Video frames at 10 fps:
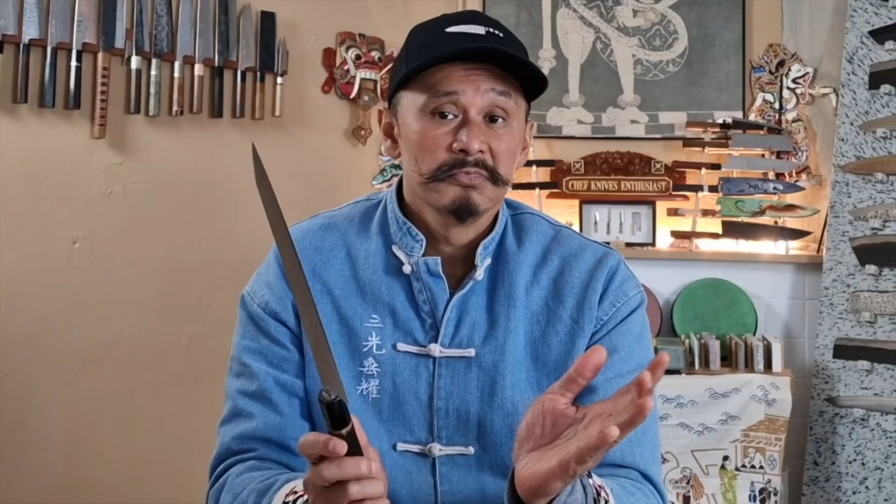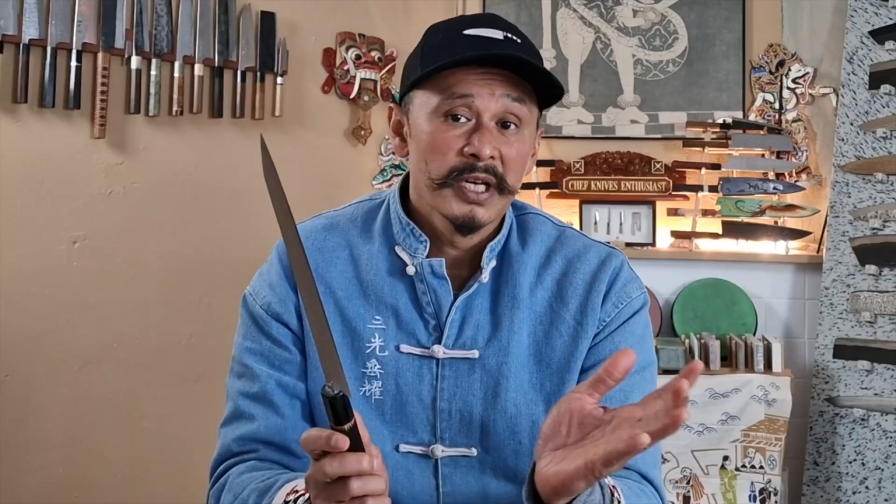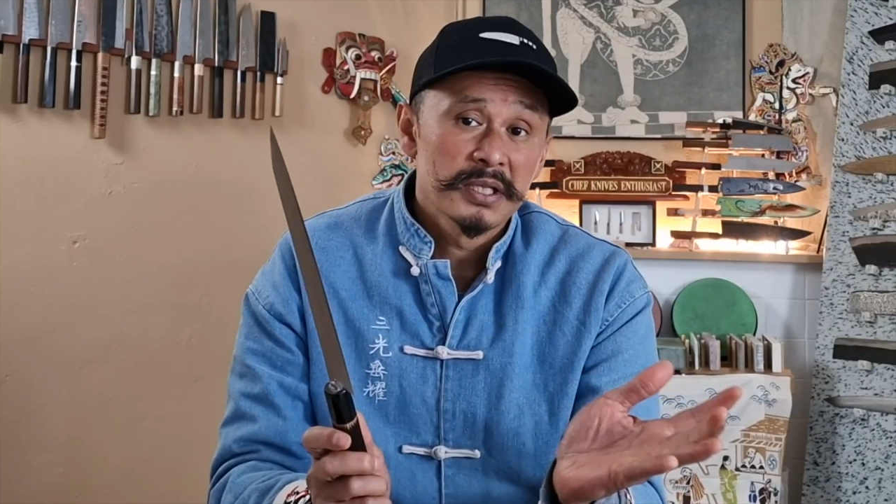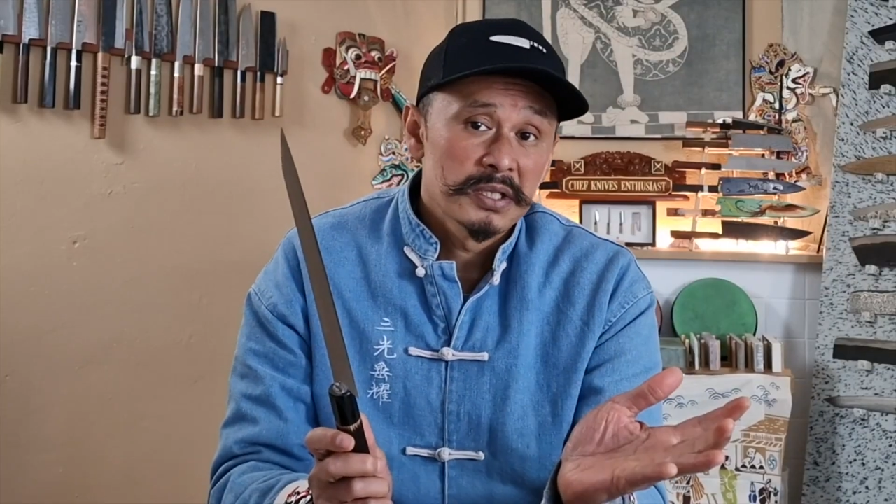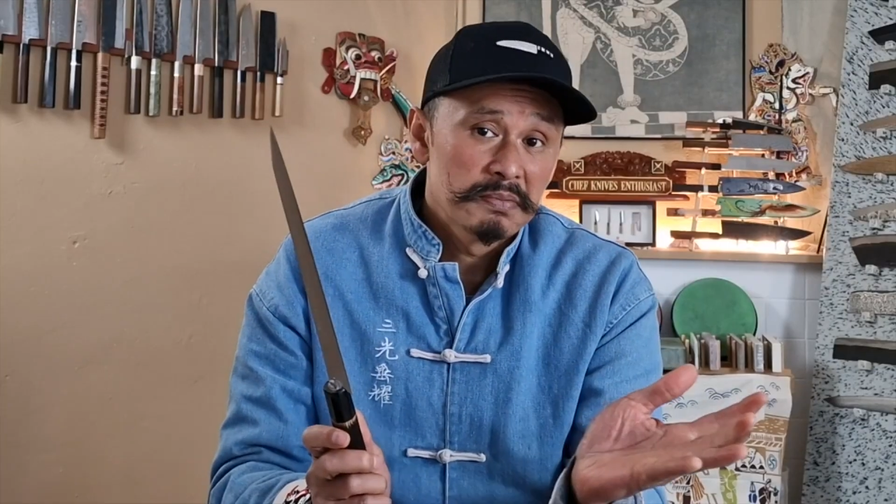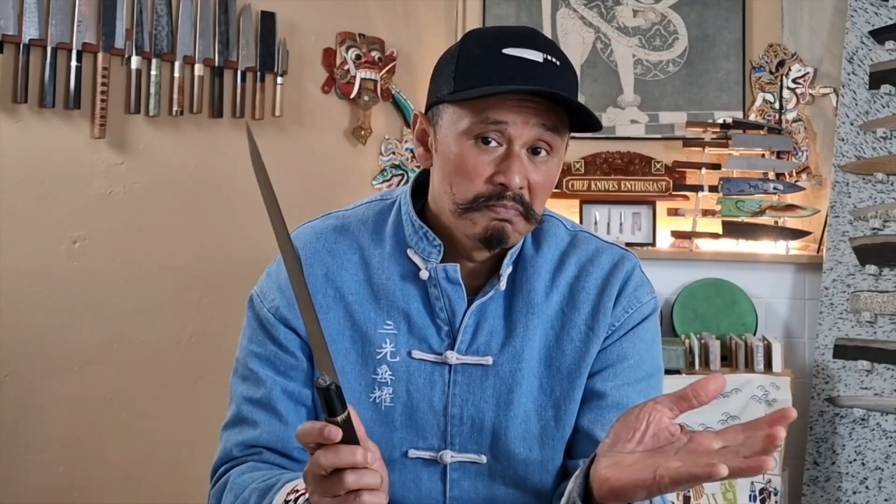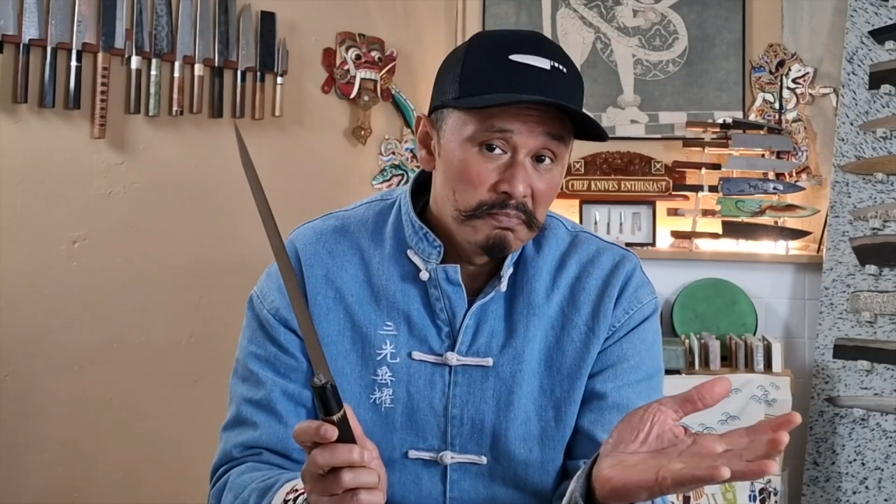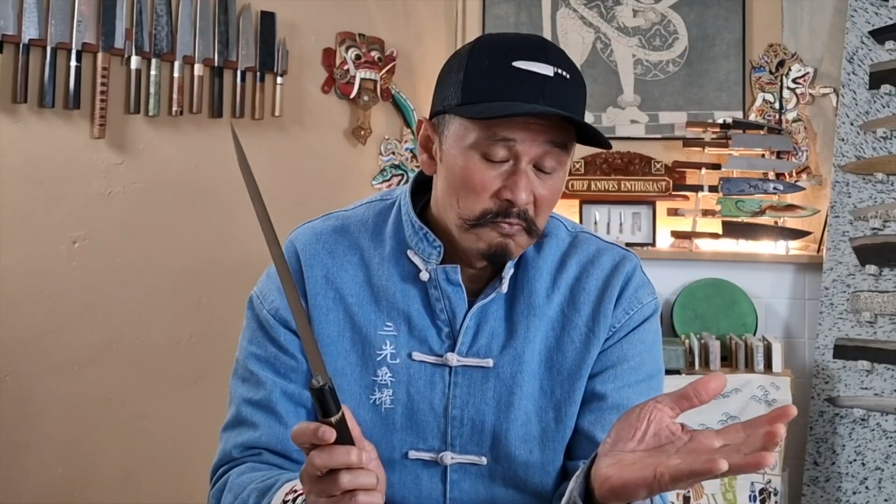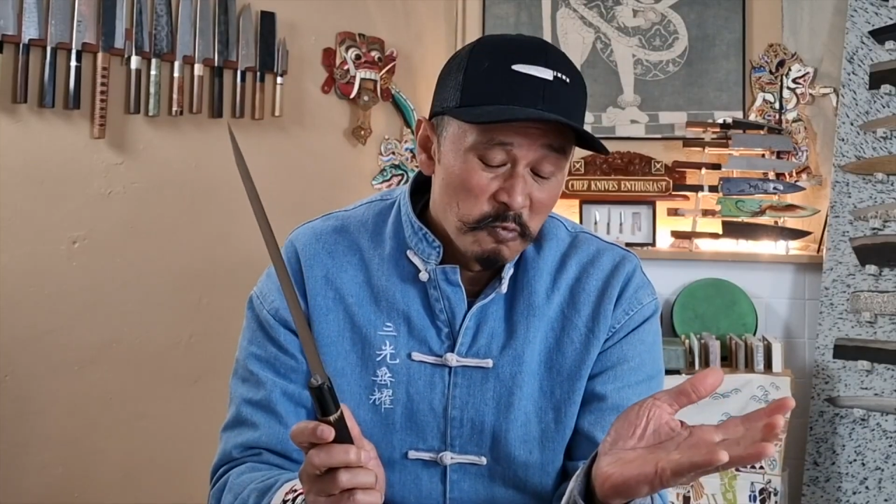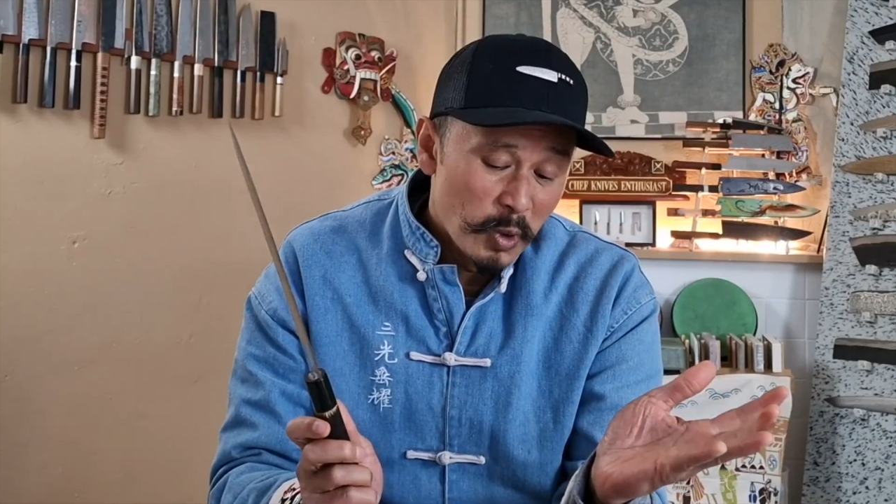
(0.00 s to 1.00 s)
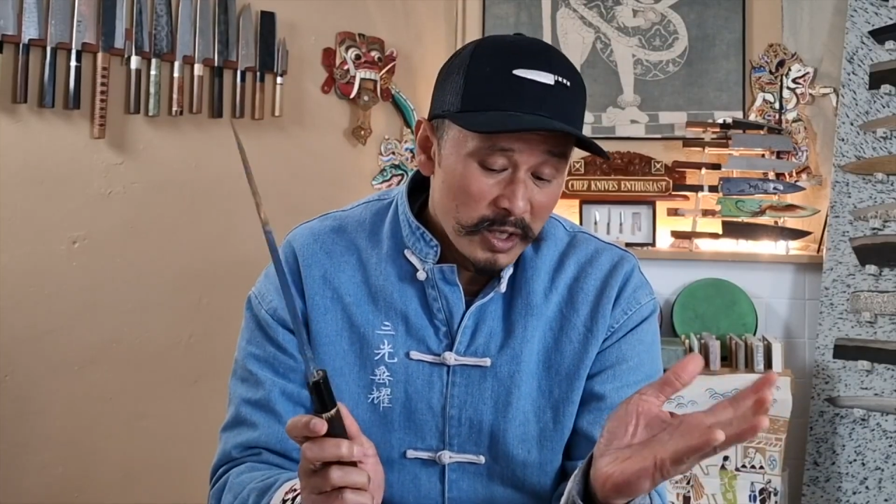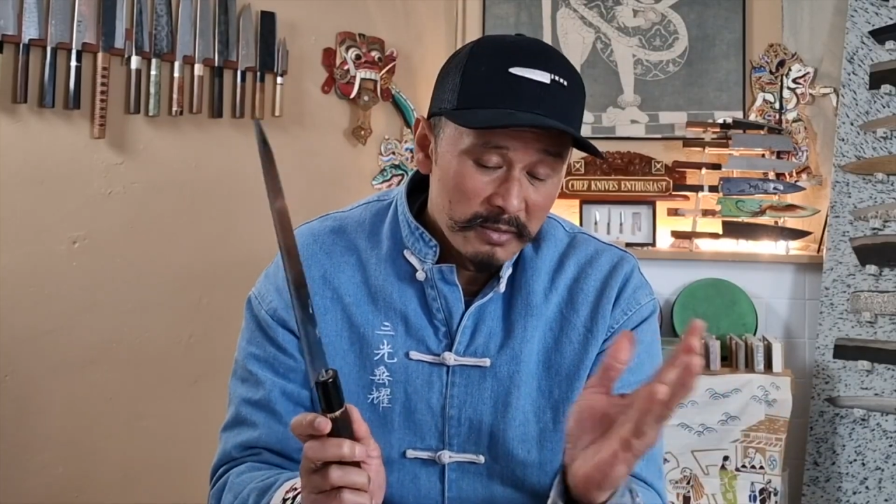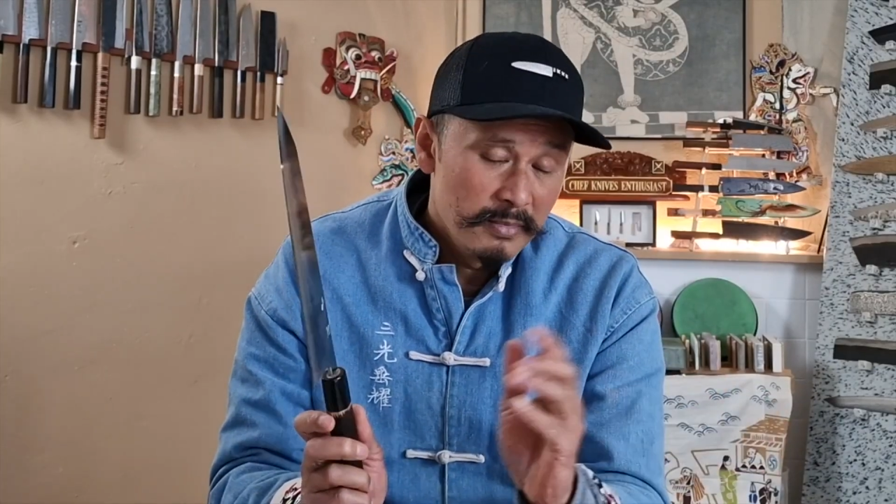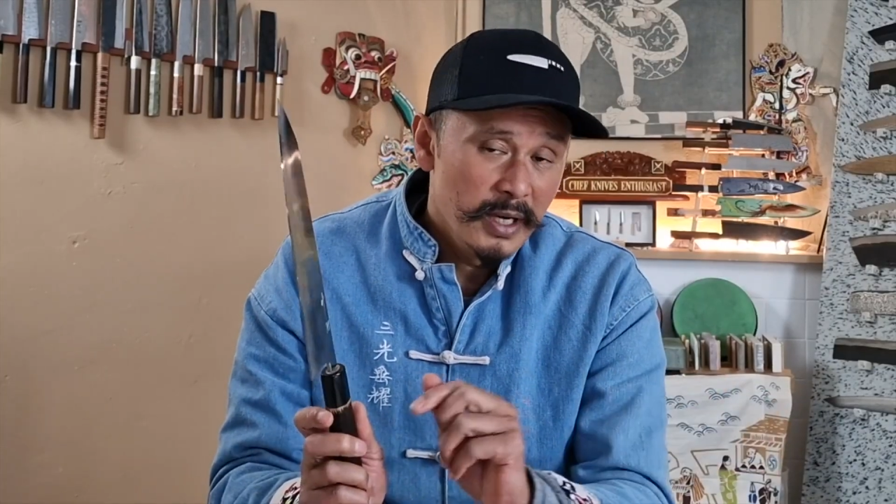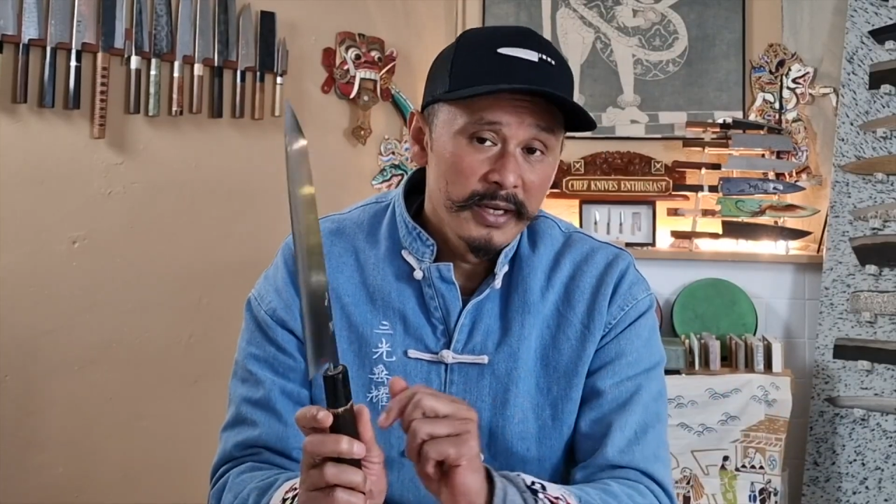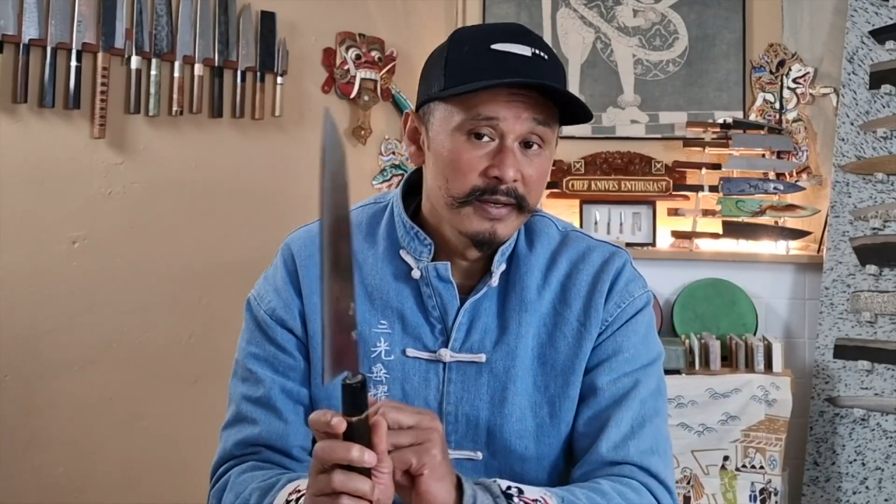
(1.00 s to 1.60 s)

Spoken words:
That's one minor